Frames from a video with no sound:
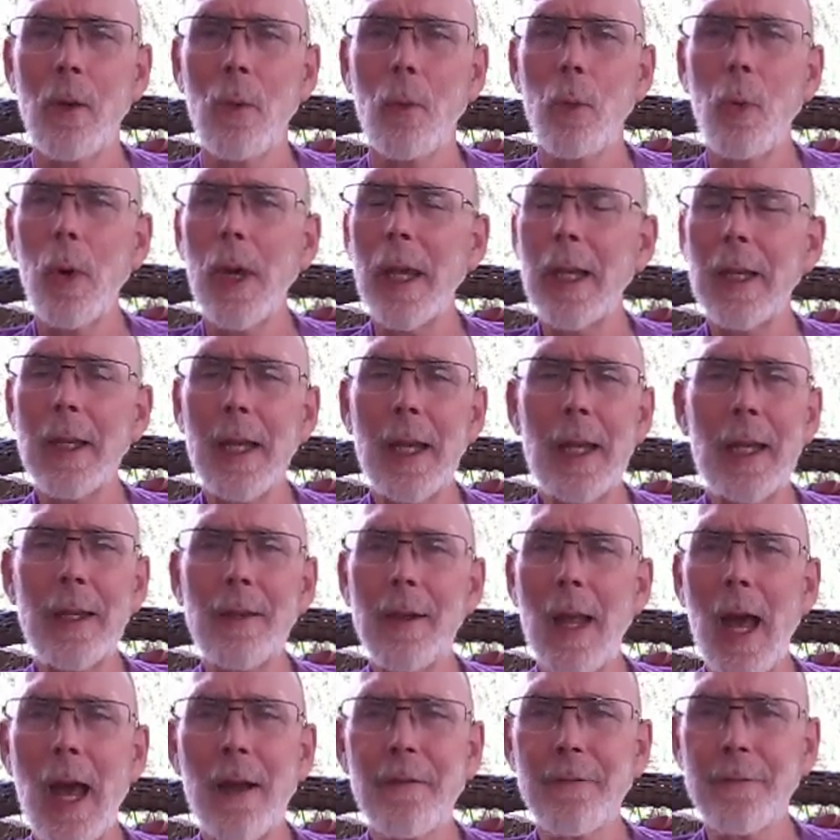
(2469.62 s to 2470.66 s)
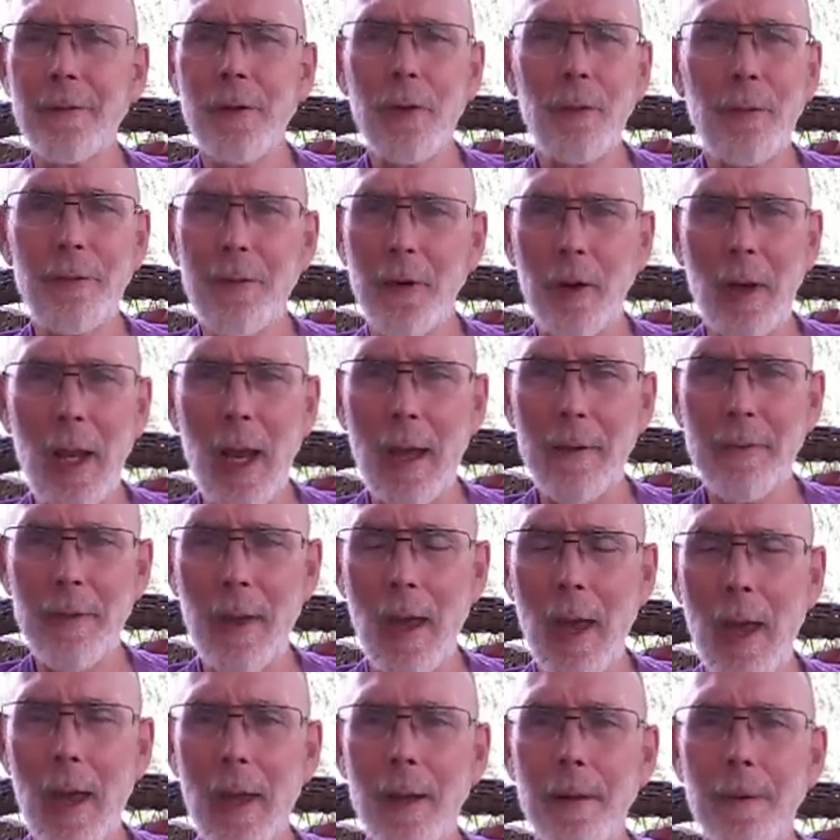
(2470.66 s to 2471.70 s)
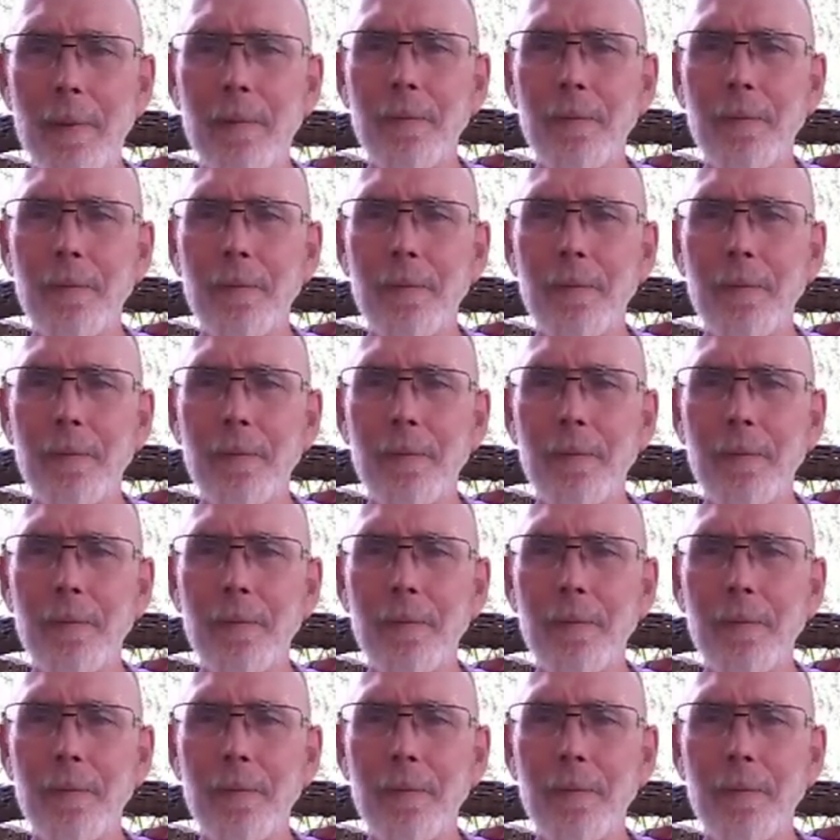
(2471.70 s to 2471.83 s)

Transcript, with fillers: We need not to forget that.